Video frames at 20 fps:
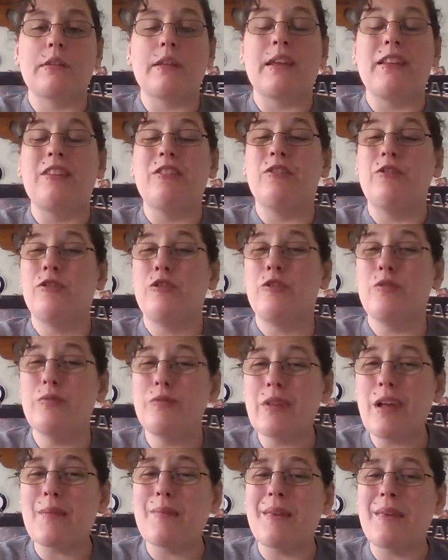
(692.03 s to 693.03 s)
I do
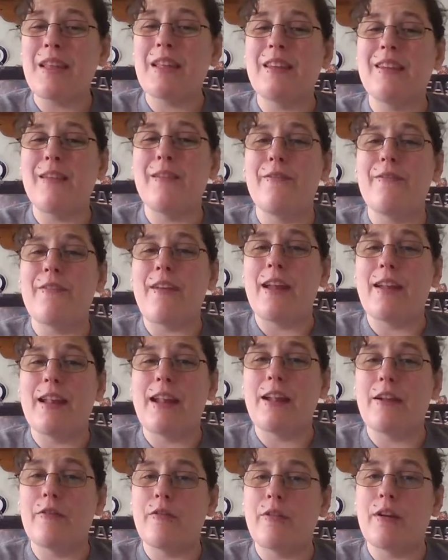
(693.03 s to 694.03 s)
not mean to offend
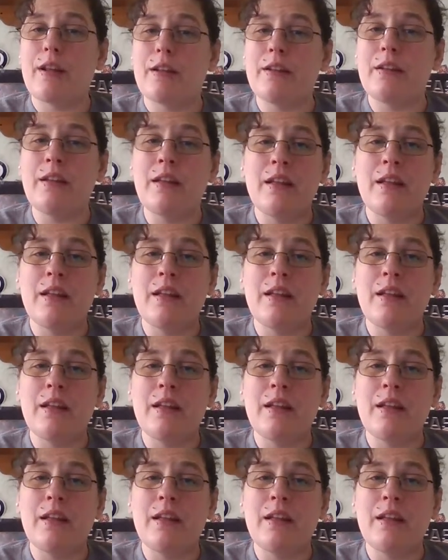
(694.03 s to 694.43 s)
anyone.